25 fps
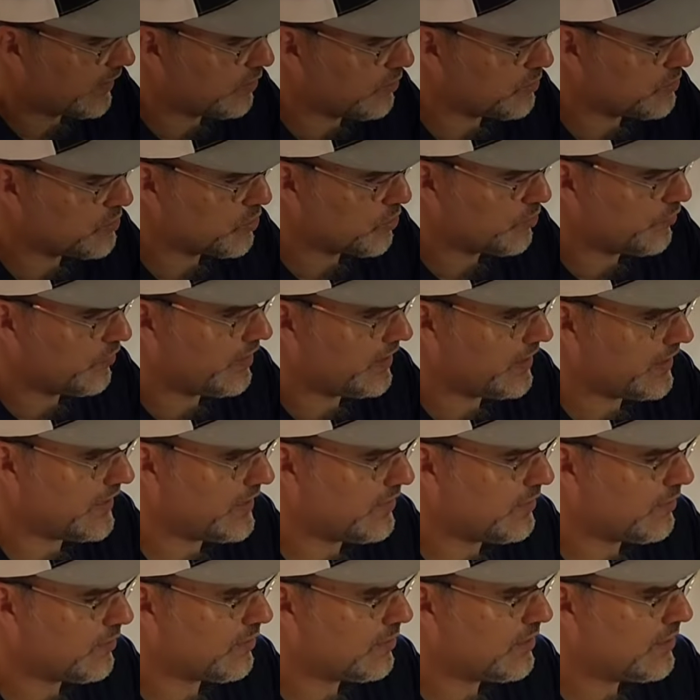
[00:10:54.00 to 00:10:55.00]
that goes over
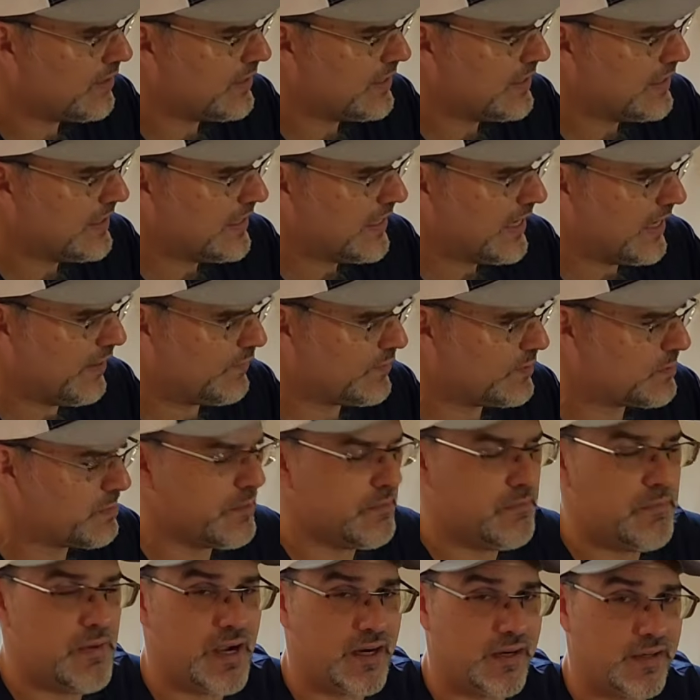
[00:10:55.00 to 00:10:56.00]
either. If it's
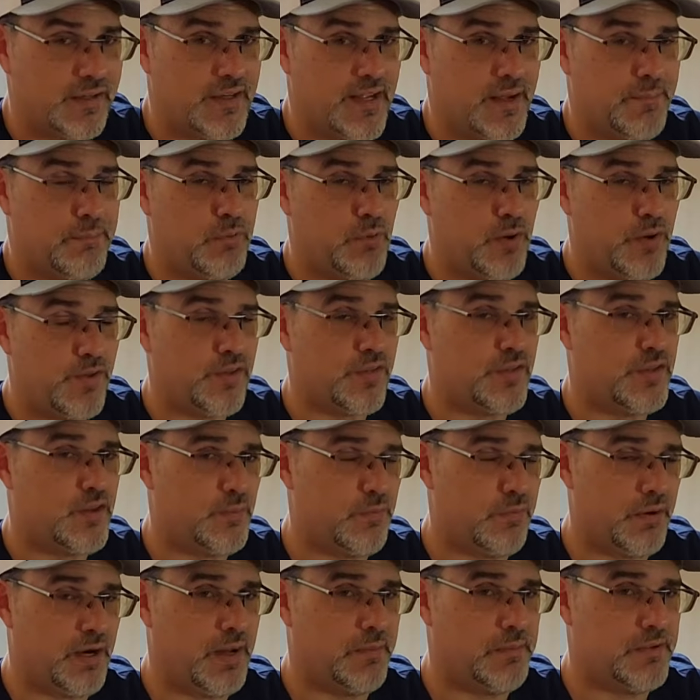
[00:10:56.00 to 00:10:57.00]
been mucked up with,
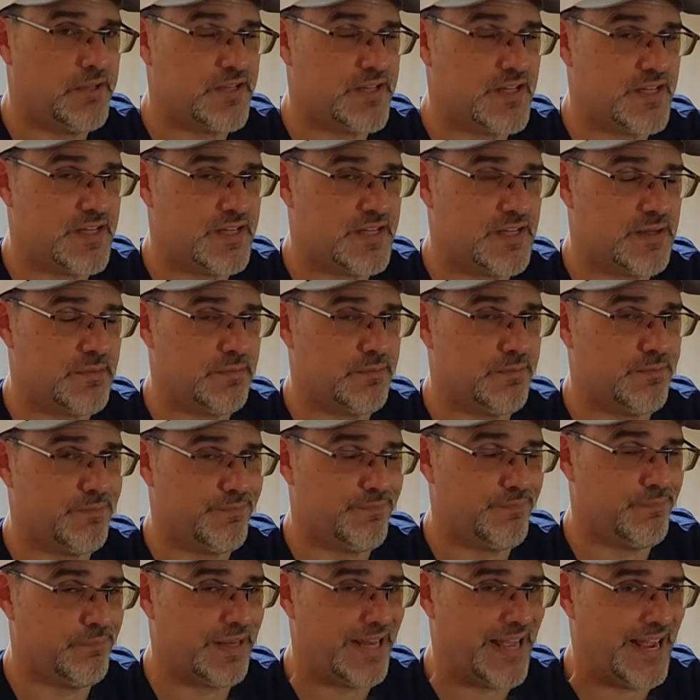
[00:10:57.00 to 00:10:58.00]
you probably see some
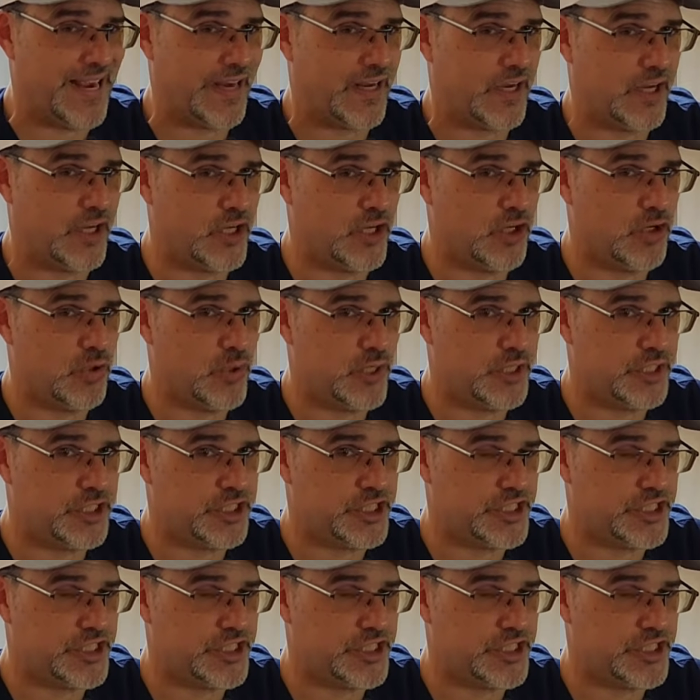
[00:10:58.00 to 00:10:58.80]
black gooish